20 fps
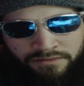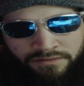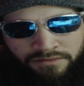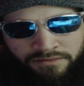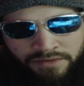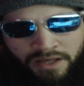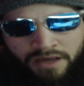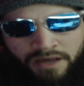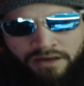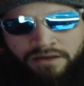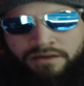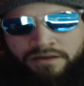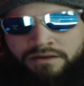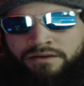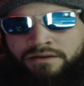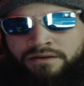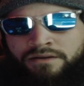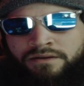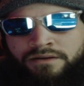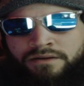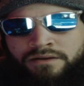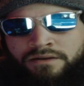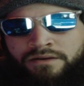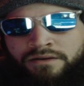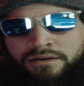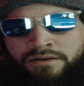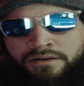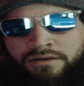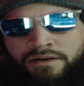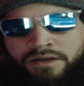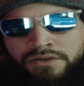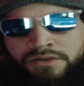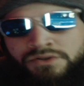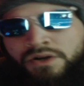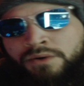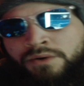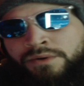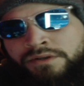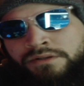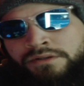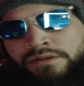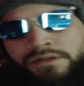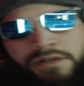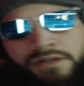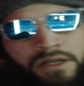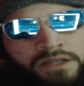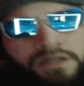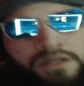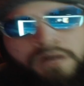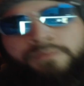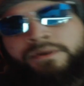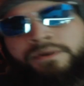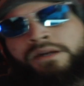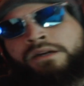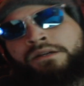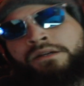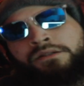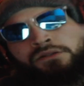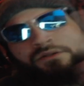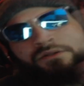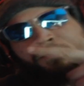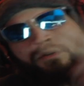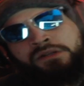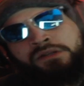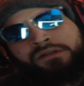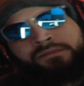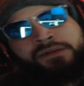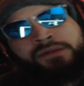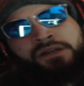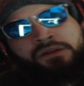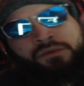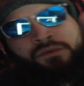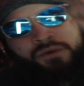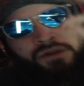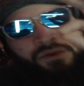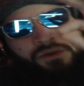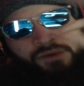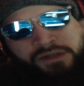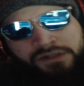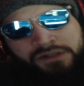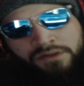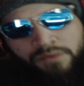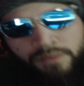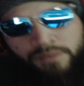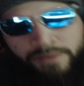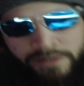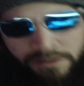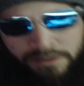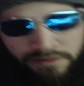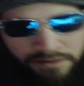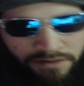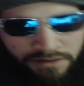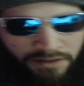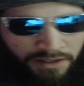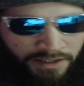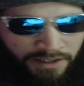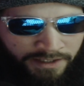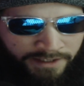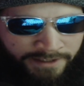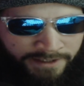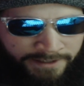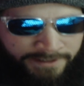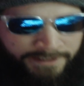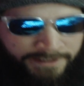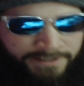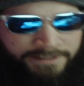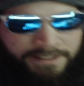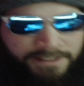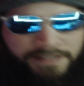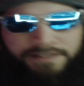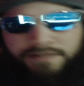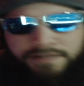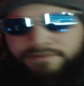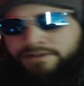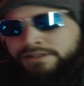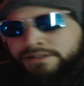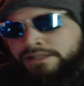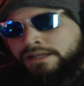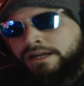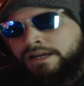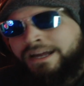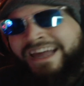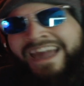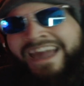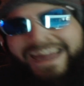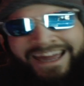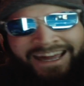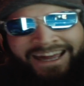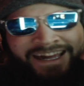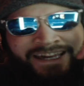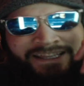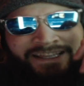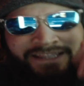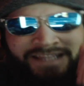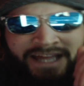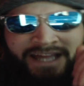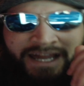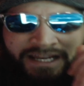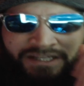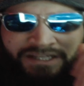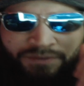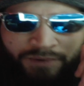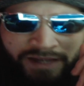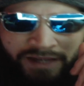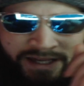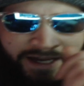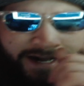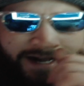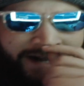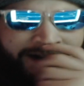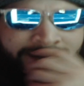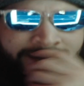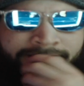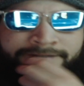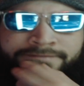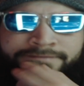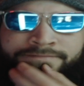yeah. As always, lend a helping hand. Two hands are better than one. Three is going to be better. Stay safe out there. And next we got